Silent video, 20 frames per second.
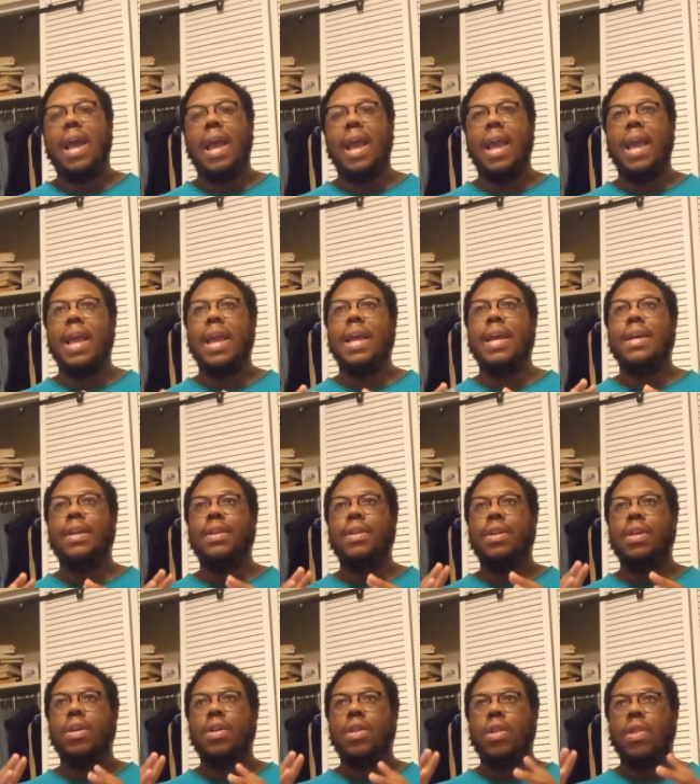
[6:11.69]

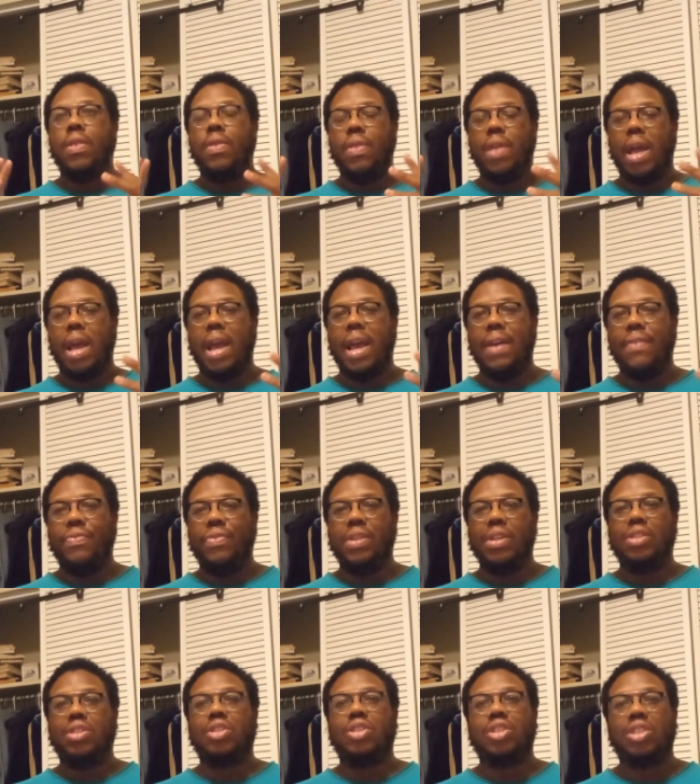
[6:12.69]
and and
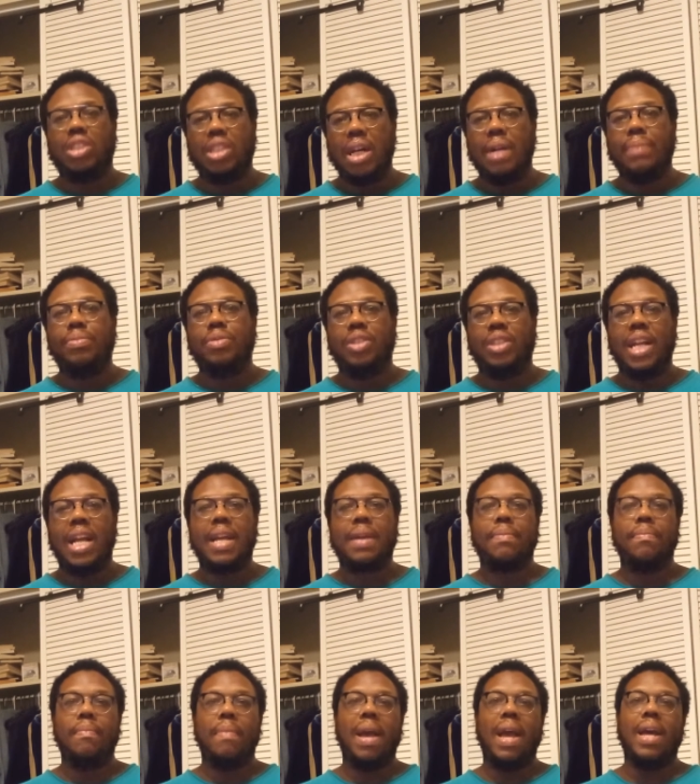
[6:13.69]
the
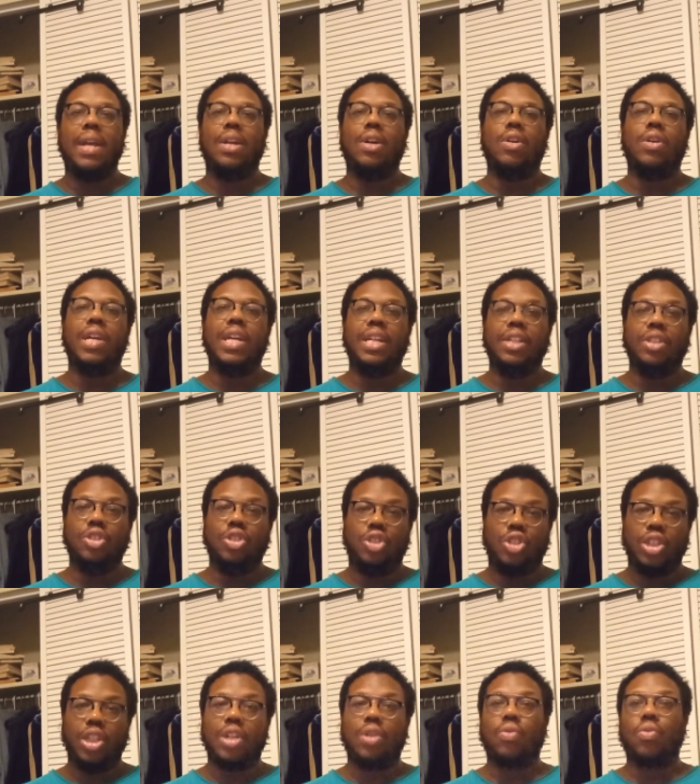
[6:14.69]
subject matter in
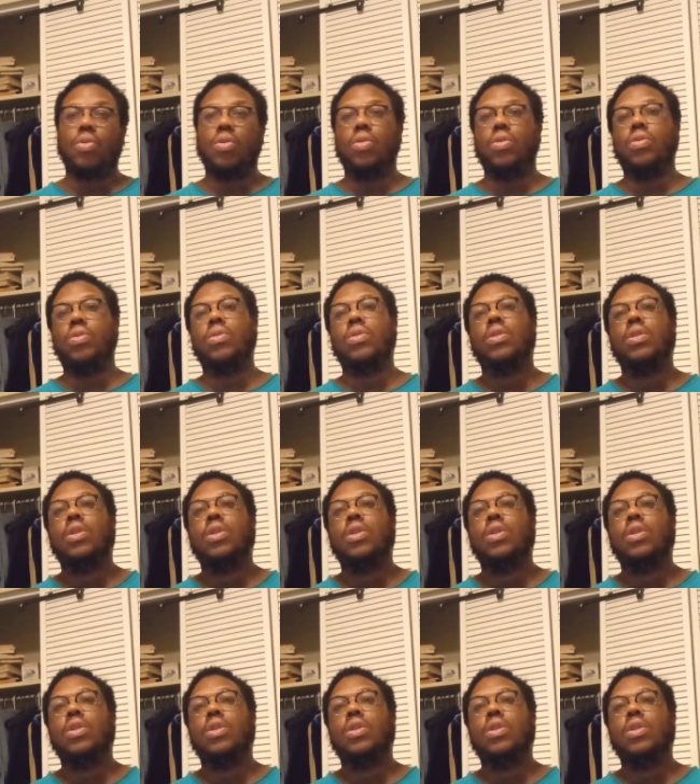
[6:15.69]
general,